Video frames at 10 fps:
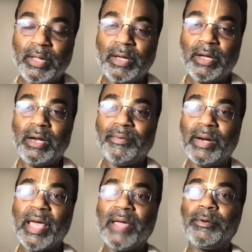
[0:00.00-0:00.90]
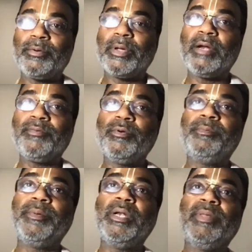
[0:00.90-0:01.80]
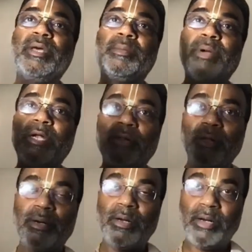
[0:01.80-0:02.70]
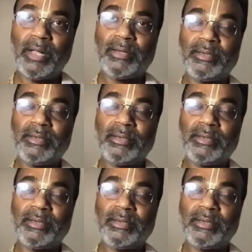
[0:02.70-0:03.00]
in our life to get fulfilled with that particular lust